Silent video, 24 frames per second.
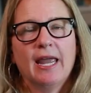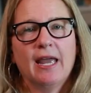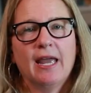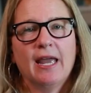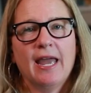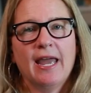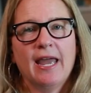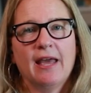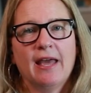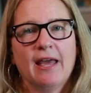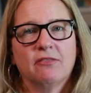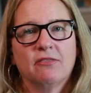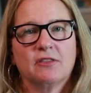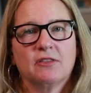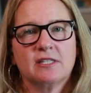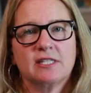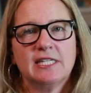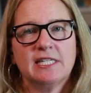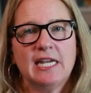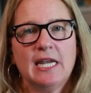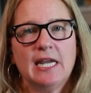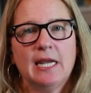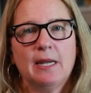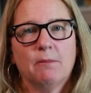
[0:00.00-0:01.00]
and the
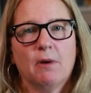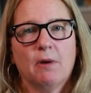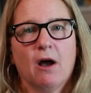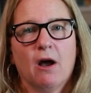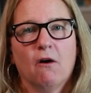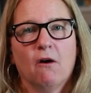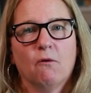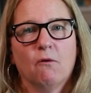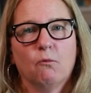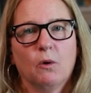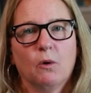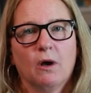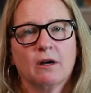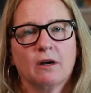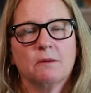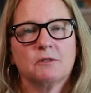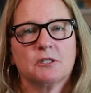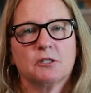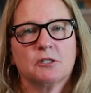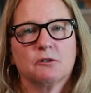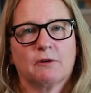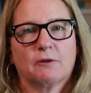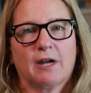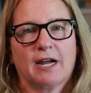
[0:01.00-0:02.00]
team of Welcome
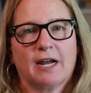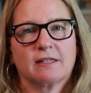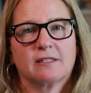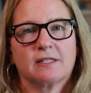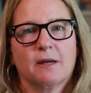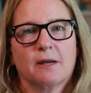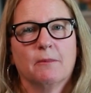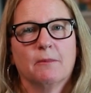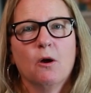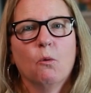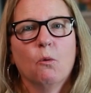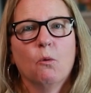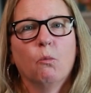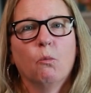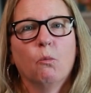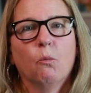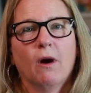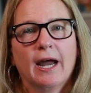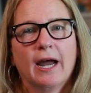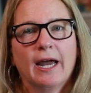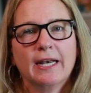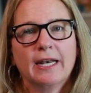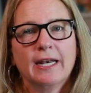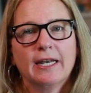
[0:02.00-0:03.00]
to Wrexham
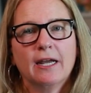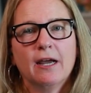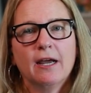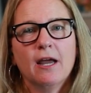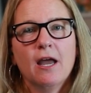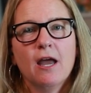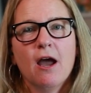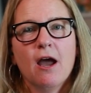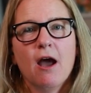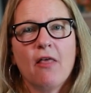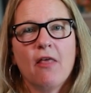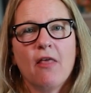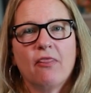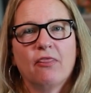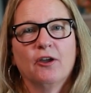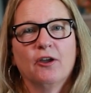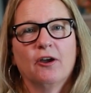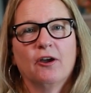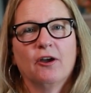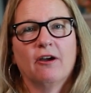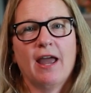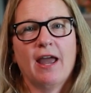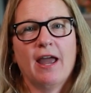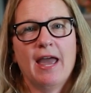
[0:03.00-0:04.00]
won
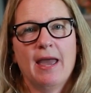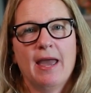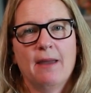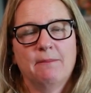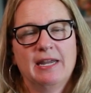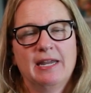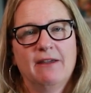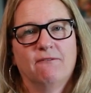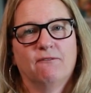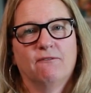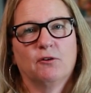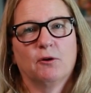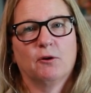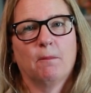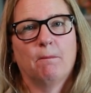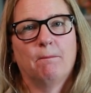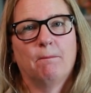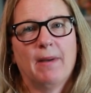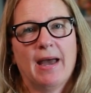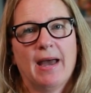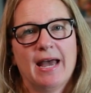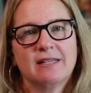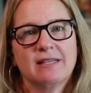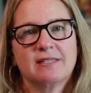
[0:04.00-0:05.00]
their Emmy for
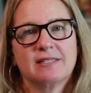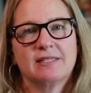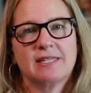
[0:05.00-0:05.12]
Best